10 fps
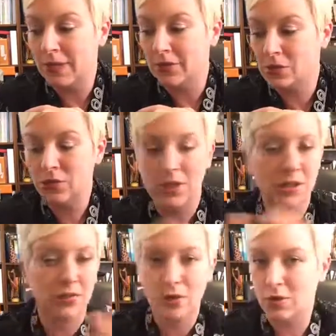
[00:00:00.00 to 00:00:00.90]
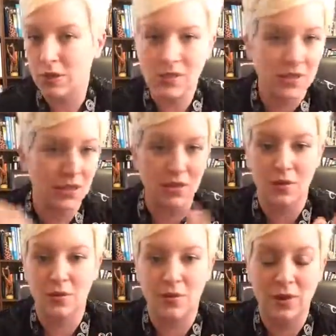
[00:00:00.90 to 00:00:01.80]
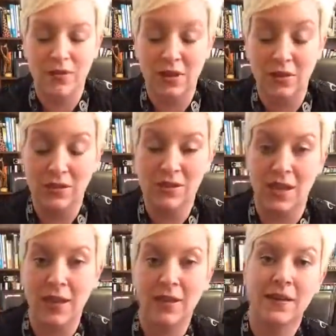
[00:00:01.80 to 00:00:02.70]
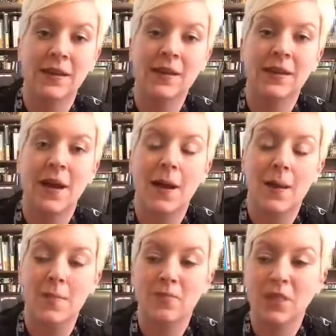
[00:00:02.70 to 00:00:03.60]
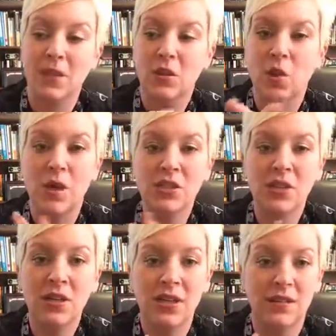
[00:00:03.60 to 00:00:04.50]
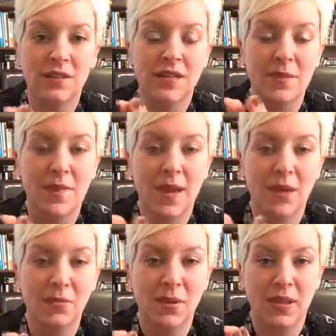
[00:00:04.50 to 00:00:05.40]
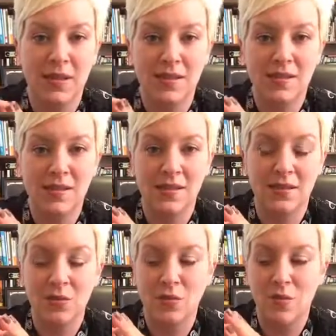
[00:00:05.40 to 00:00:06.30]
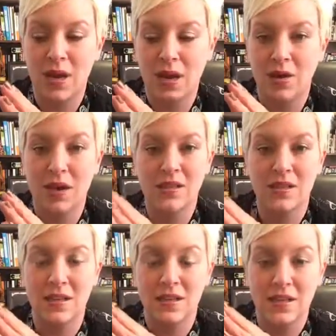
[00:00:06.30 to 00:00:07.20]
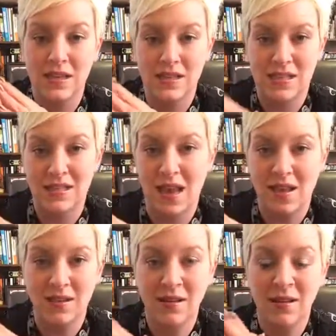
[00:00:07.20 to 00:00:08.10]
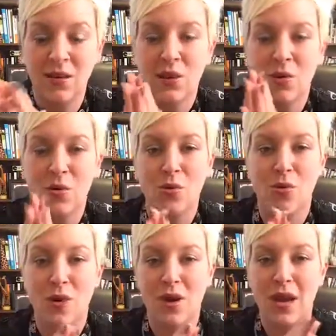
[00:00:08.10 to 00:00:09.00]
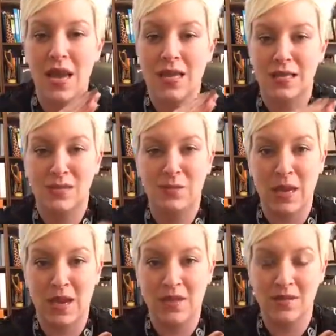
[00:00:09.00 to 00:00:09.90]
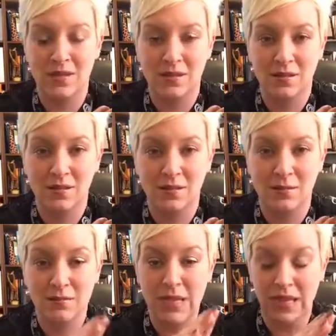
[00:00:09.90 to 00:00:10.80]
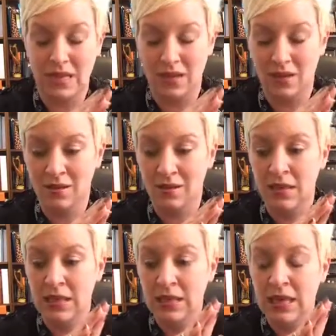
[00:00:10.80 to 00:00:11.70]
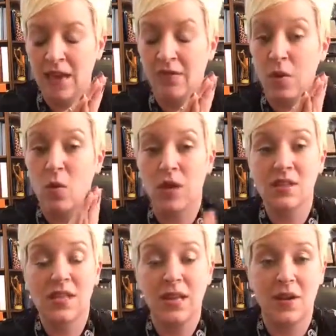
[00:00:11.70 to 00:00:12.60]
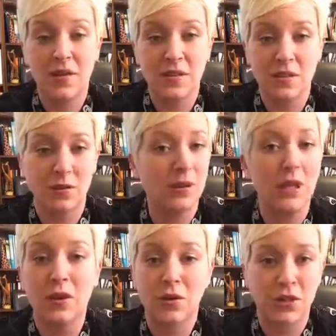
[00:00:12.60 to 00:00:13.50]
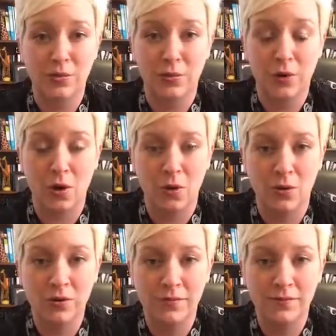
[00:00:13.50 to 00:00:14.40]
join a different organization or whatever that looks like, the question is, am I at a place where it's an instead or an expand? Meaning, if I want to take on this new leadership role,